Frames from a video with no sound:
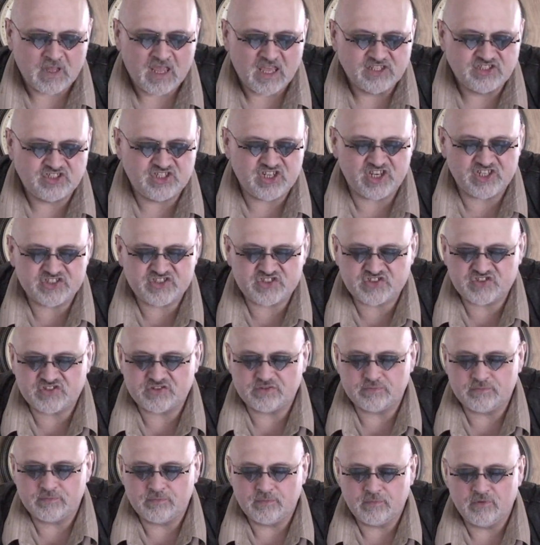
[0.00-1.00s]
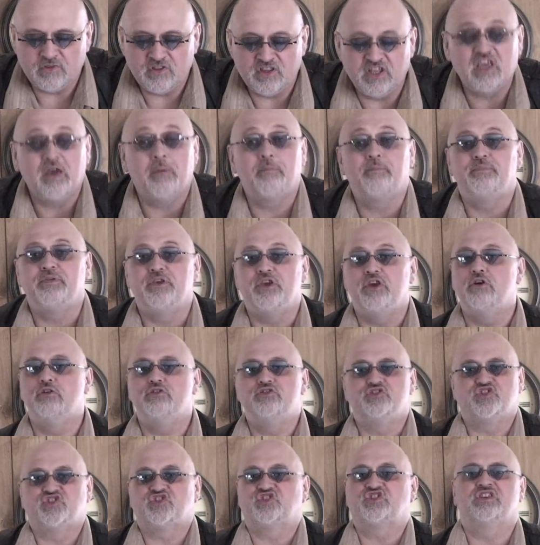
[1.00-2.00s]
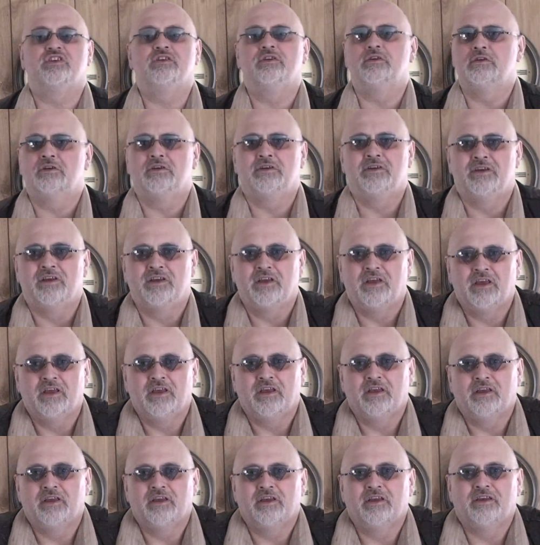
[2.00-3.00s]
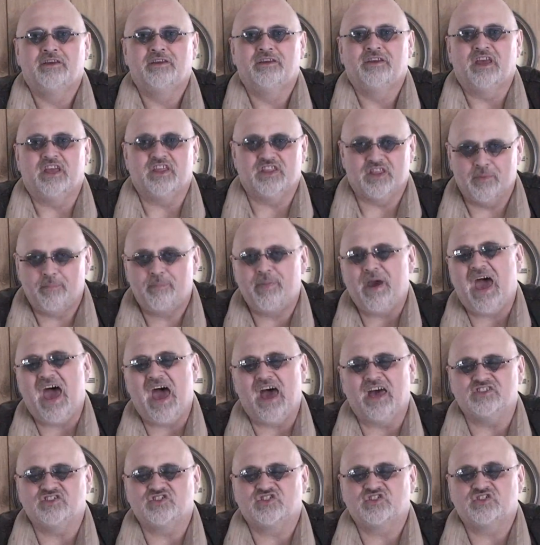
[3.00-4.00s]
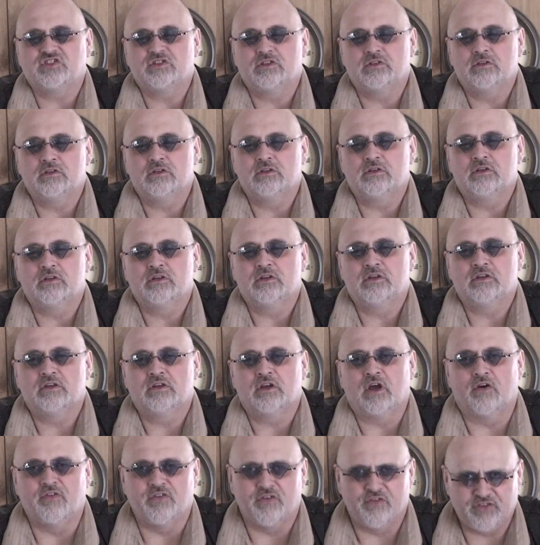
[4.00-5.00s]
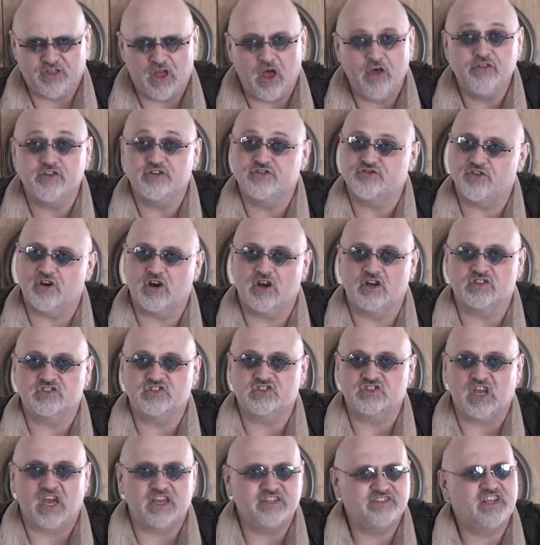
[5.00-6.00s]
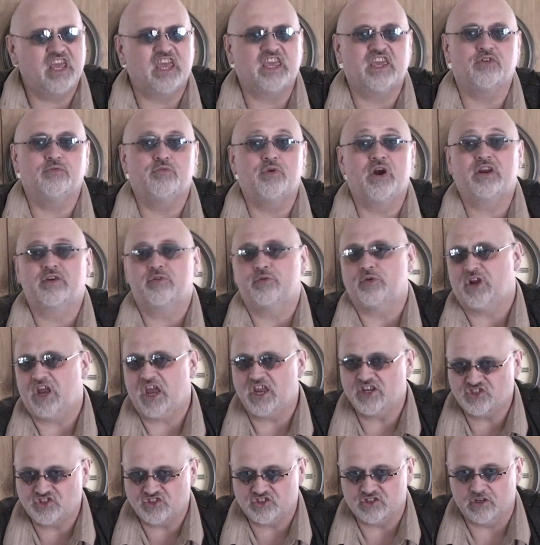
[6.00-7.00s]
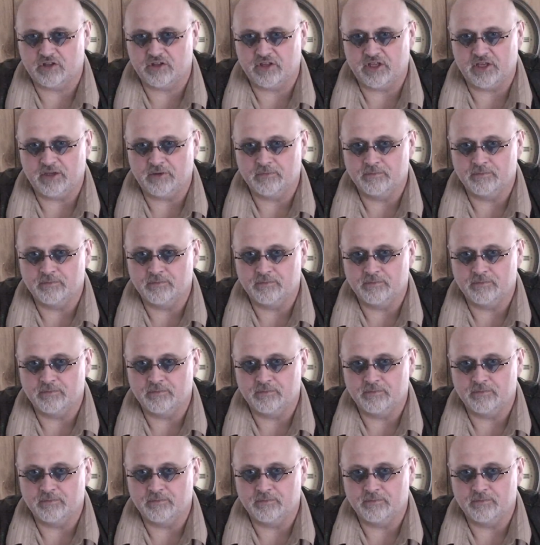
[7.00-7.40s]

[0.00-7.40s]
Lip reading: just the abuse in the past of the other drugs I'd taken recreationally.